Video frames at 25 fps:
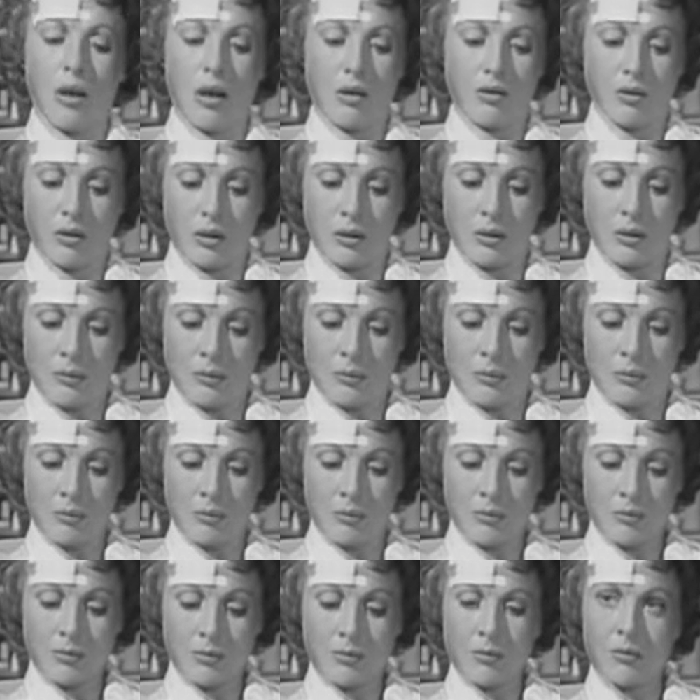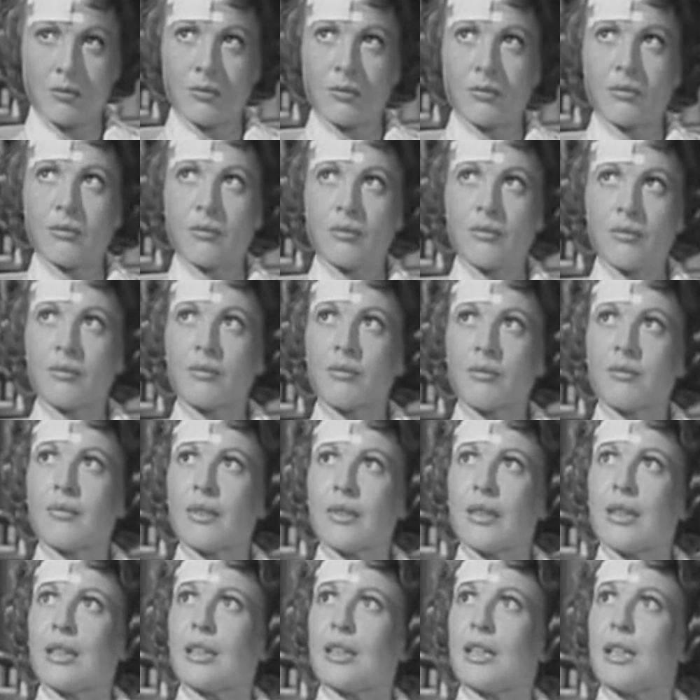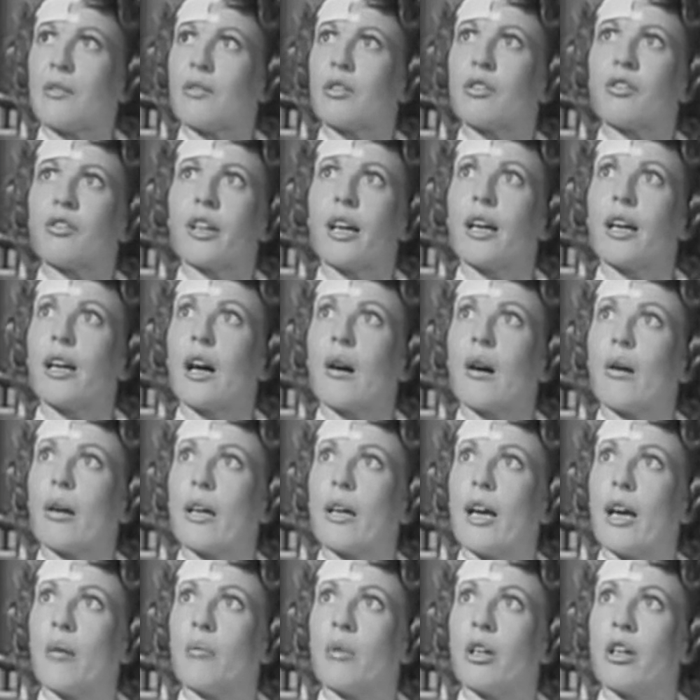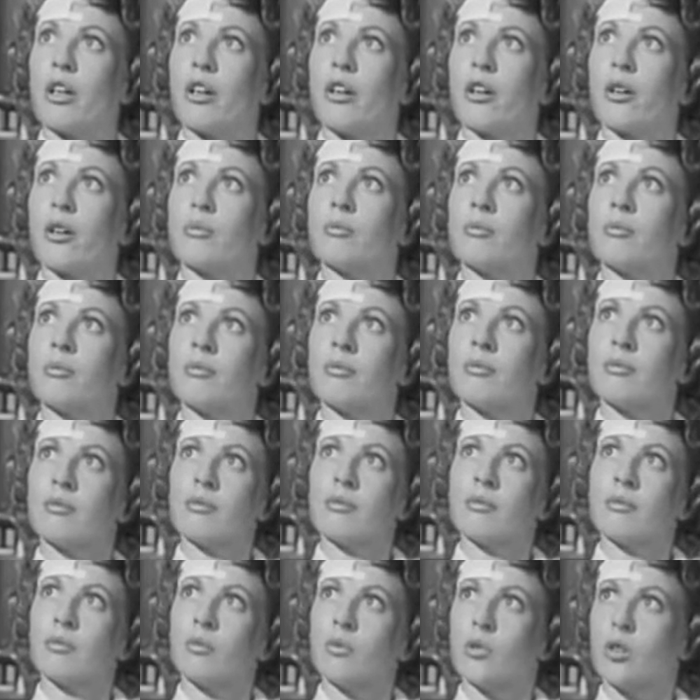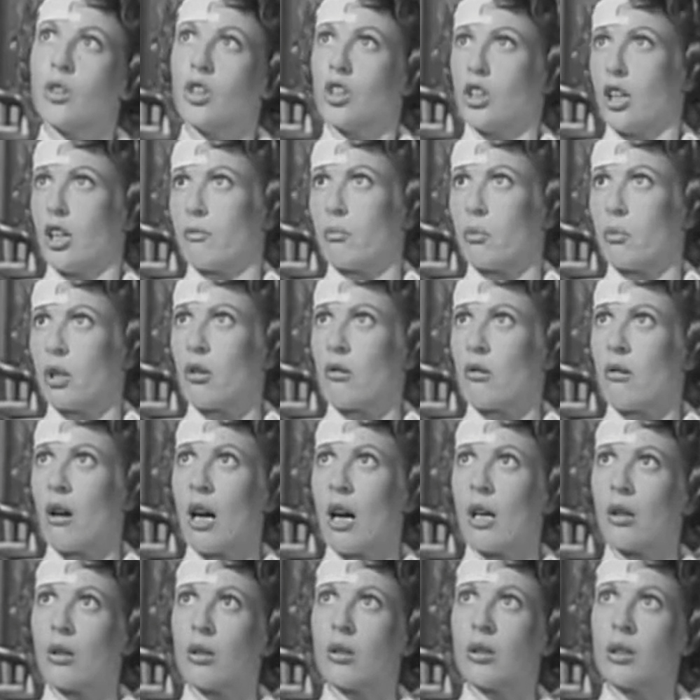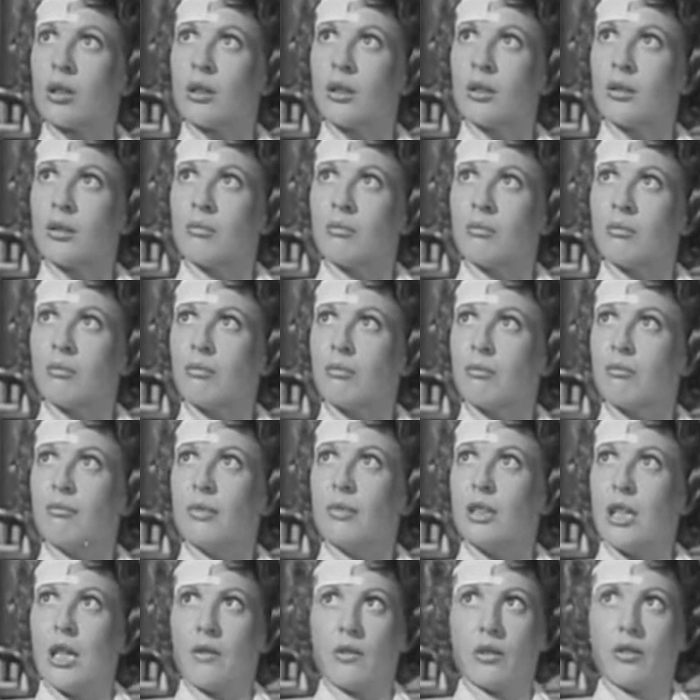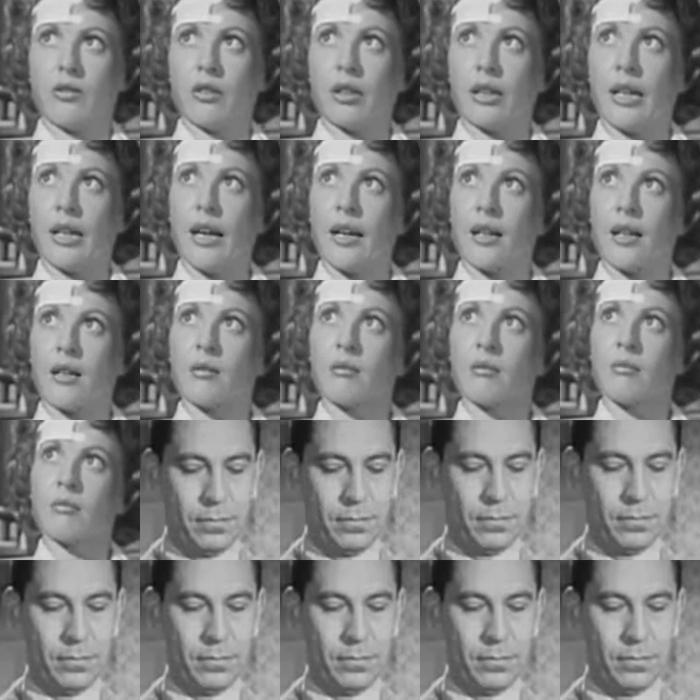Awful. I'll never forget how he came in here, shoved me around. Never forget it.